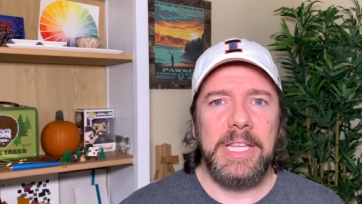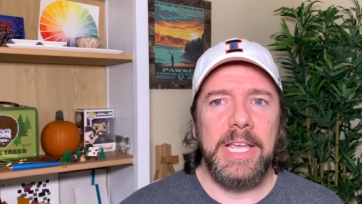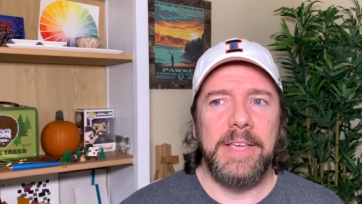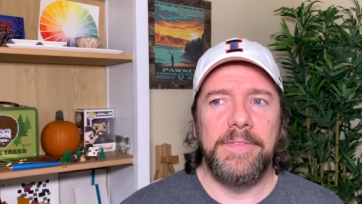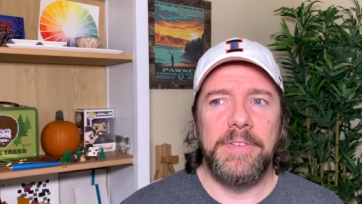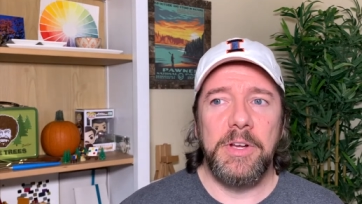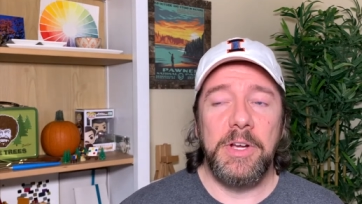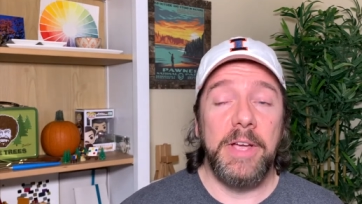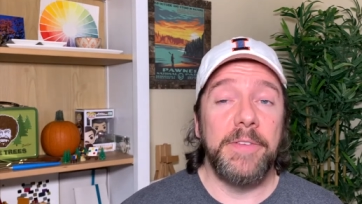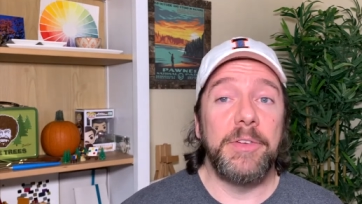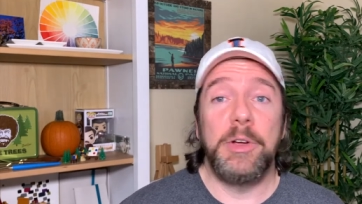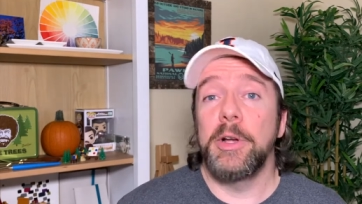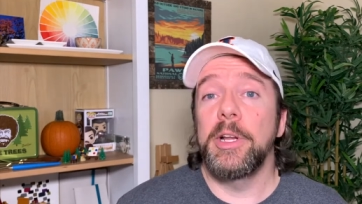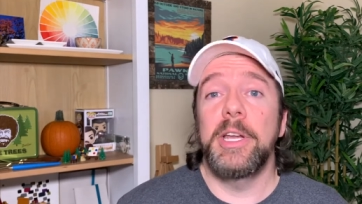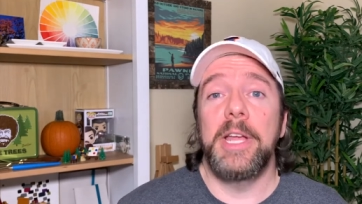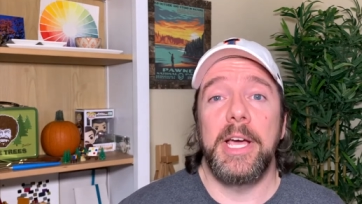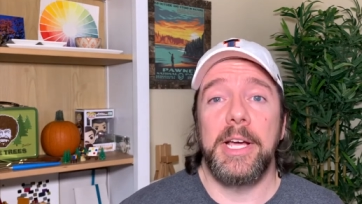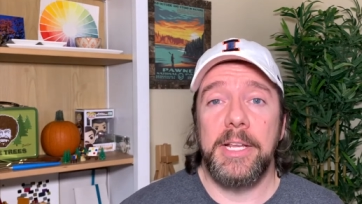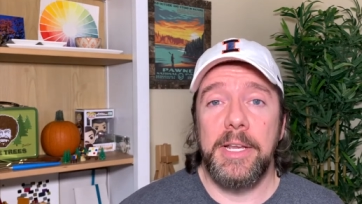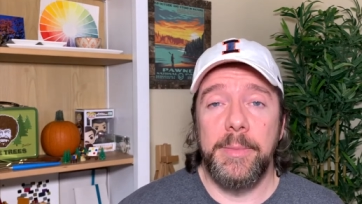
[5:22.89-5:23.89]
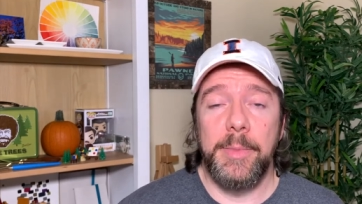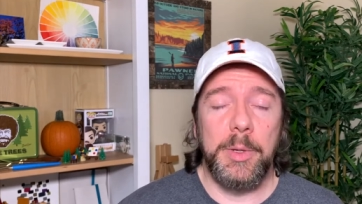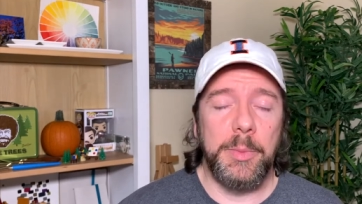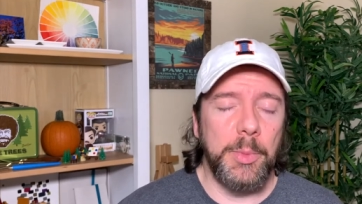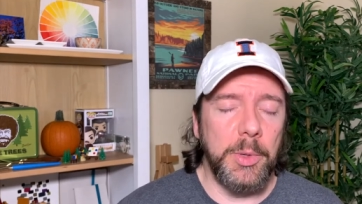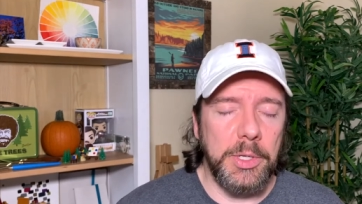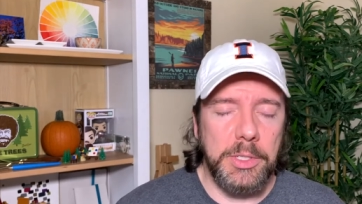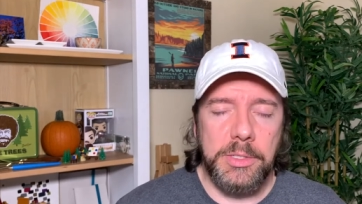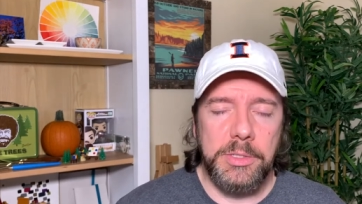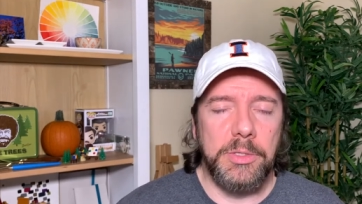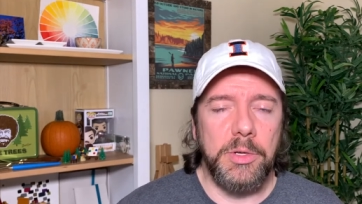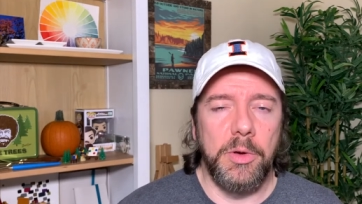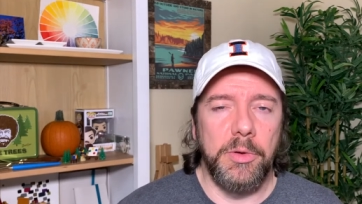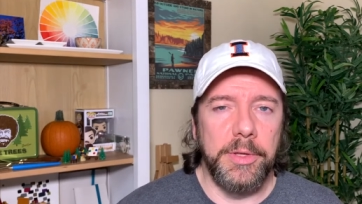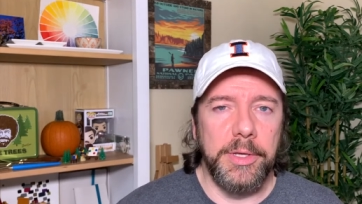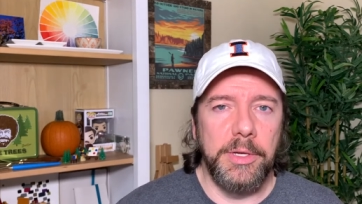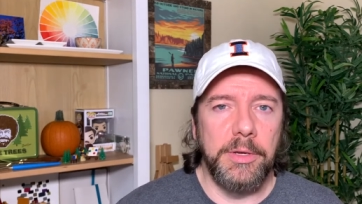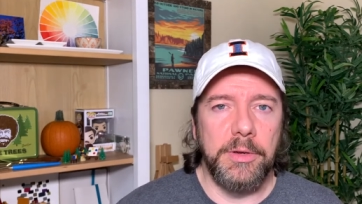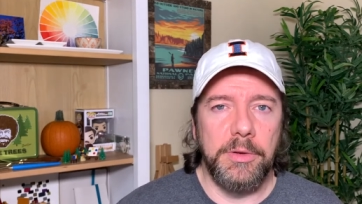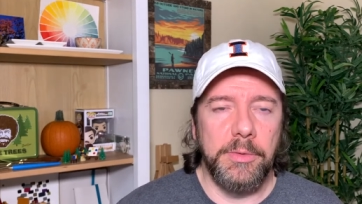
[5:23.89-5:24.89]
you're into academic books,
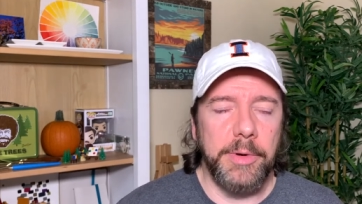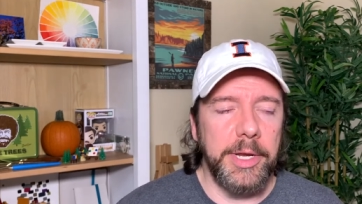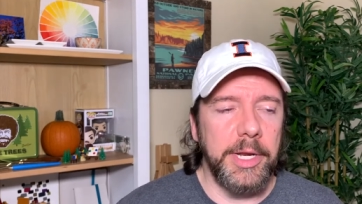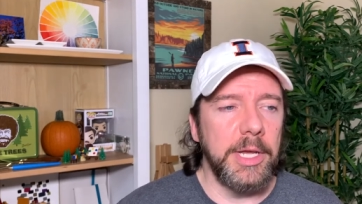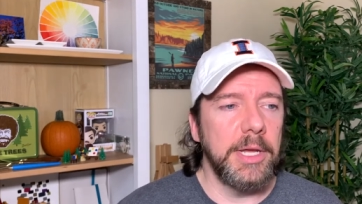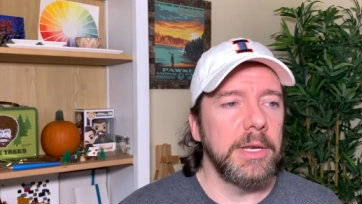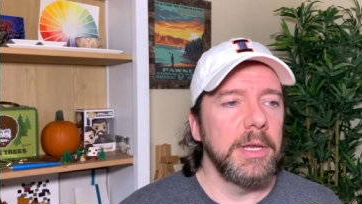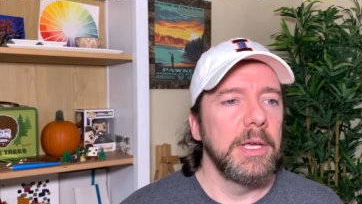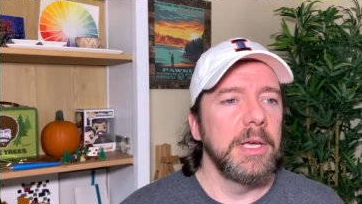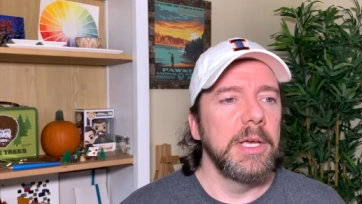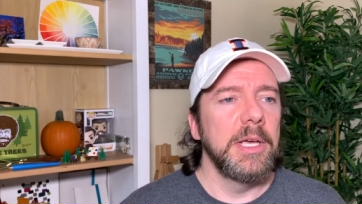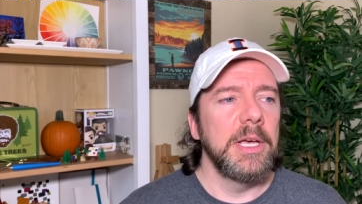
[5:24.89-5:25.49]
totally you can read it.